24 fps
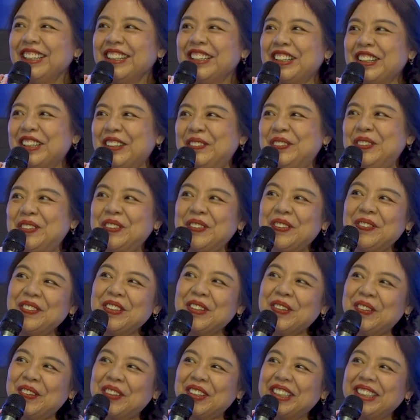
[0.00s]
comes from
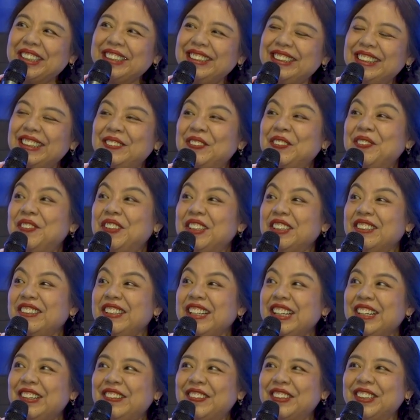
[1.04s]
the words, from the
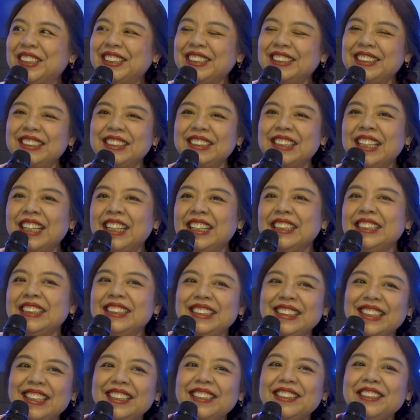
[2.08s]
Greek words,
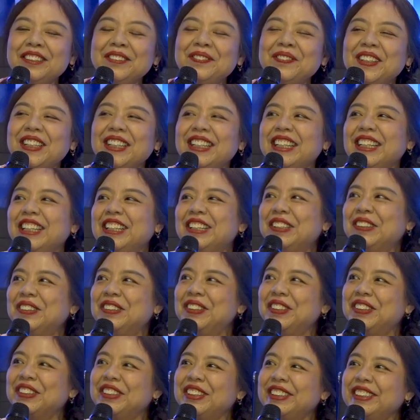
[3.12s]
syn meaning
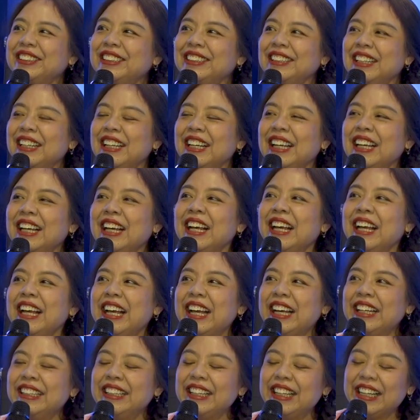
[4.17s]
union
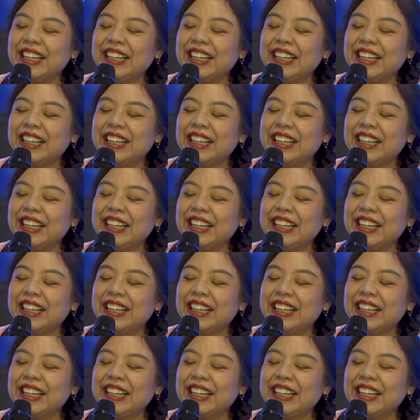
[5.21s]
and